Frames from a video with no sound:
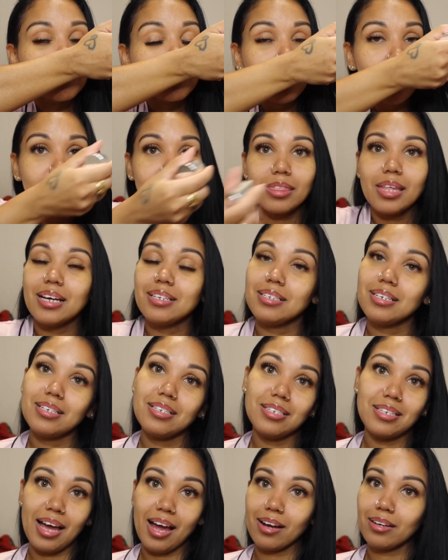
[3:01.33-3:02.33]
and that's
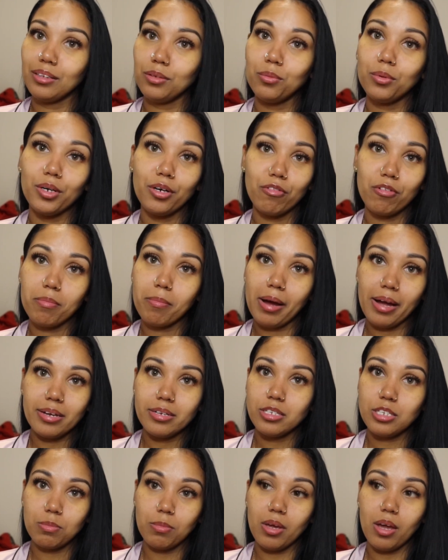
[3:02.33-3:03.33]
exactly what it
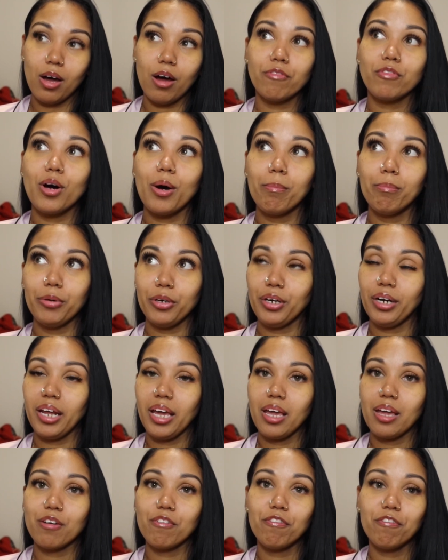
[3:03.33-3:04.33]
reminds me of. A
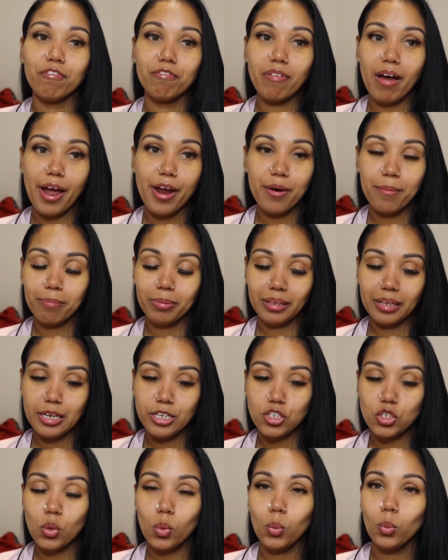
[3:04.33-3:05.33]
burning
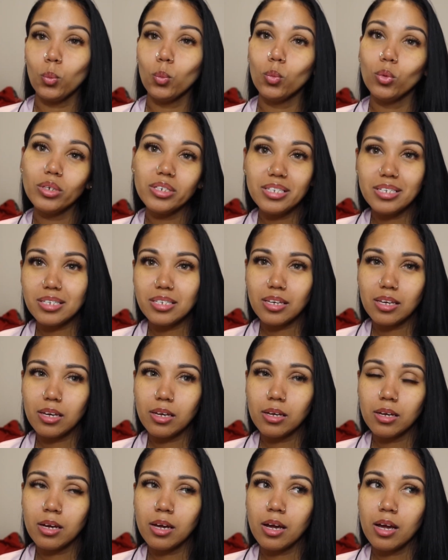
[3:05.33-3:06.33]
fireplace,
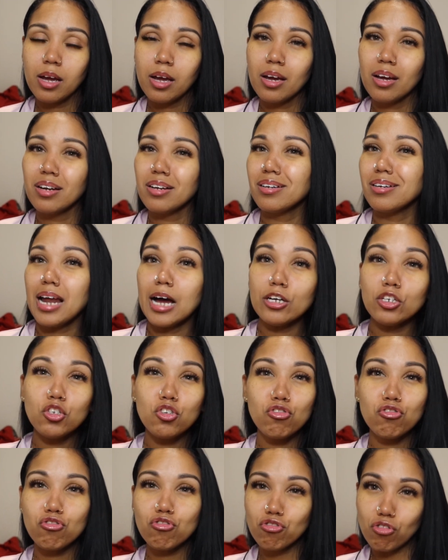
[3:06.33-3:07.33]
woodsy, not
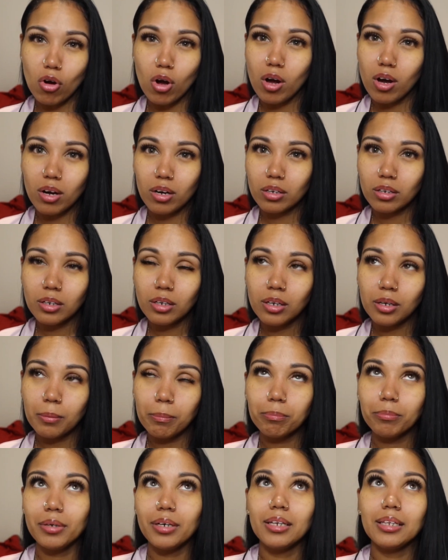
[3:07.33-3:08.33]
strong,
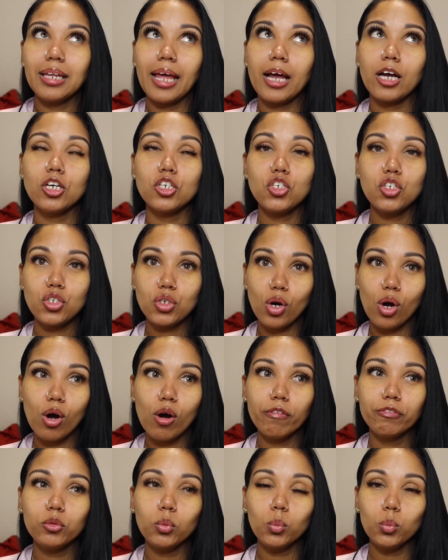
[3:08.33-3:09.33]
but like a
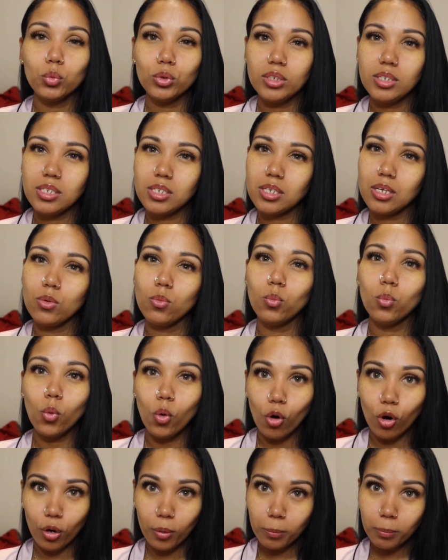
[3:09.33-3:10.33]
soft, woodsy,
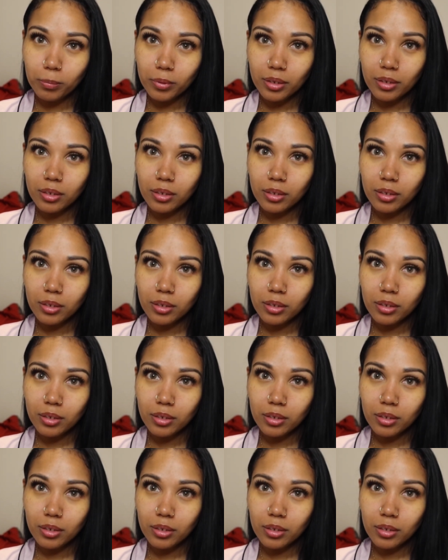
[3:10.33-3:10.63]
warm,